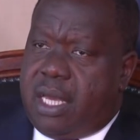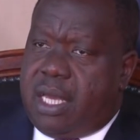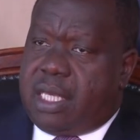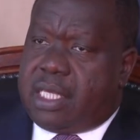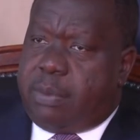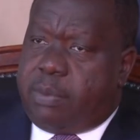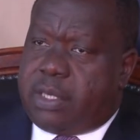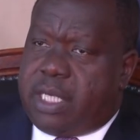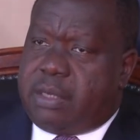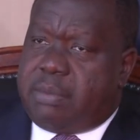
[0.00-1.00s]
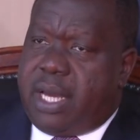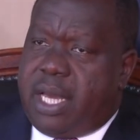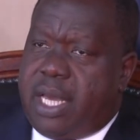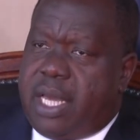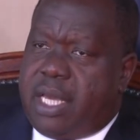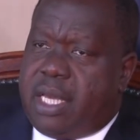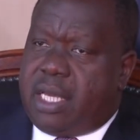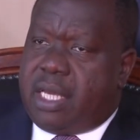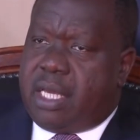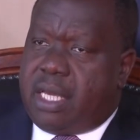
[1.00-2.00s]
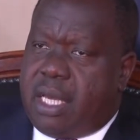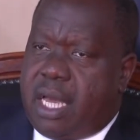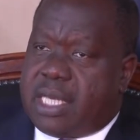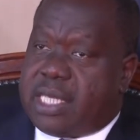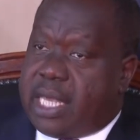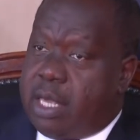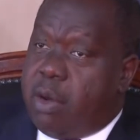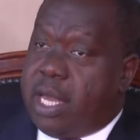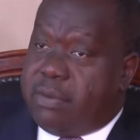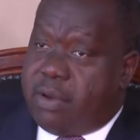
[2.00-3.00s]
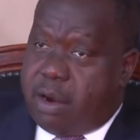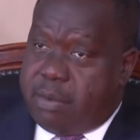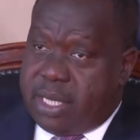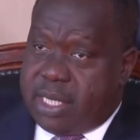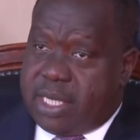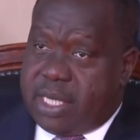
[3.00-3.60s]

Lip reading: is supported by a secure environment.